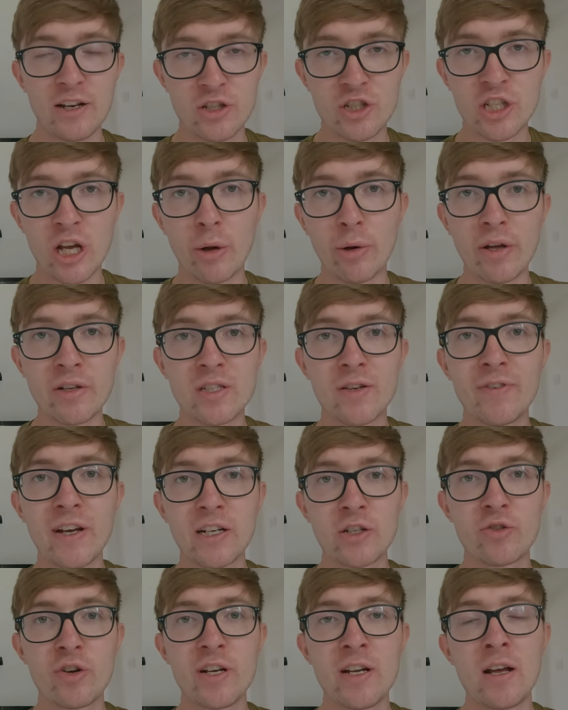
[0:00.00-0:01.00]
and solo to
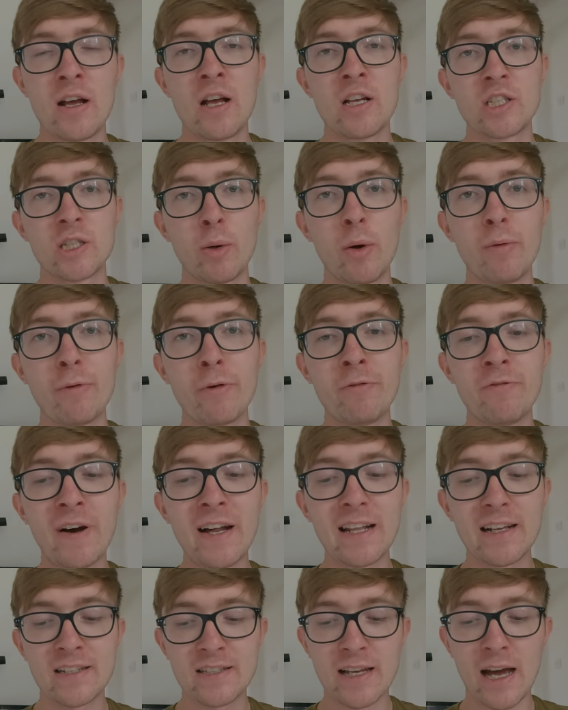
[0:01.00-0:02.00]
victory. So I went with
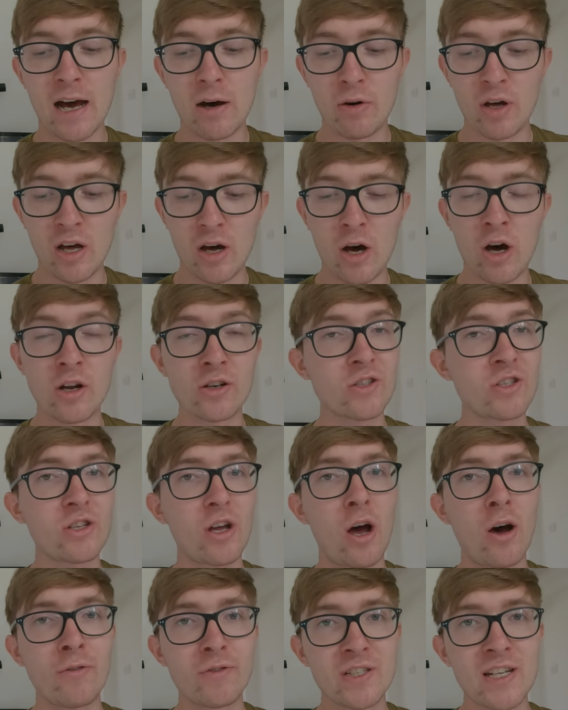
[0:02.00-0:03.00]
Felix Gall at
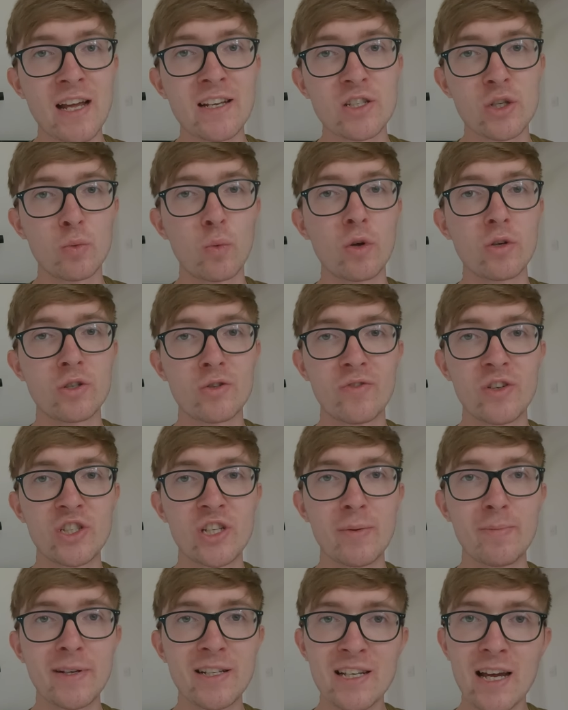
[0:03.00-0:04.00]
odds of 10 to 1 to
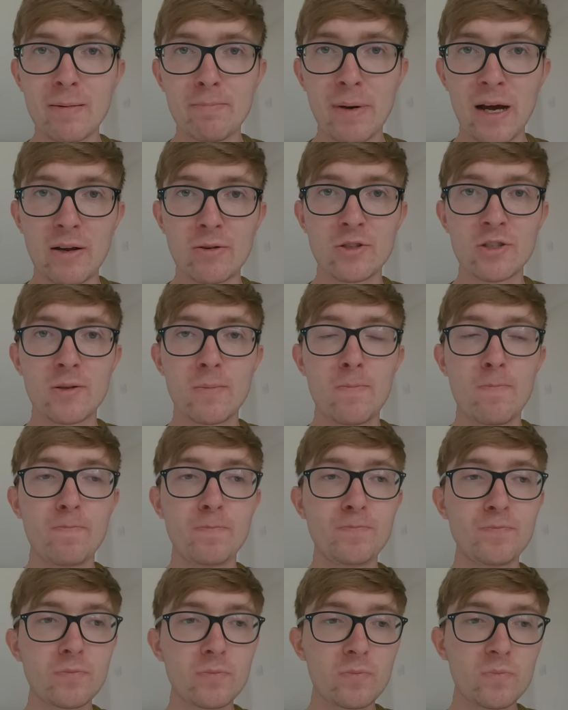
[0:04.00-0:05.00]
return me £10.
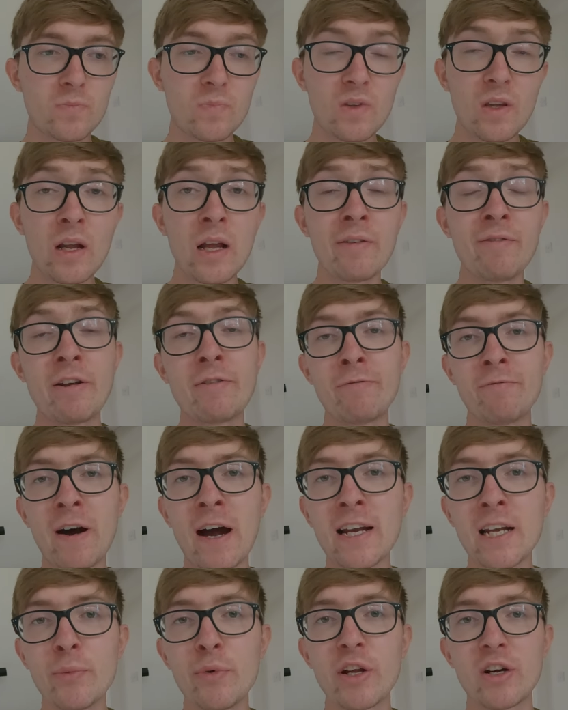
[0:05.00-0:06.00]
And then
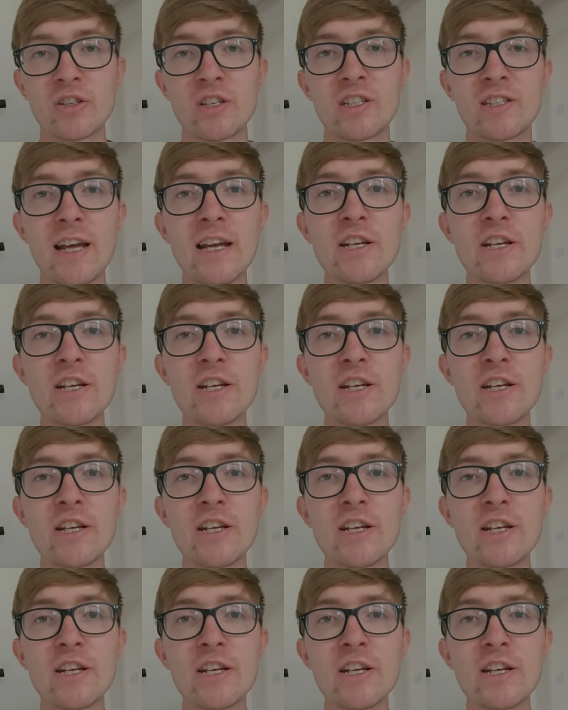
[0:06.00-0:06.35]
finally we got to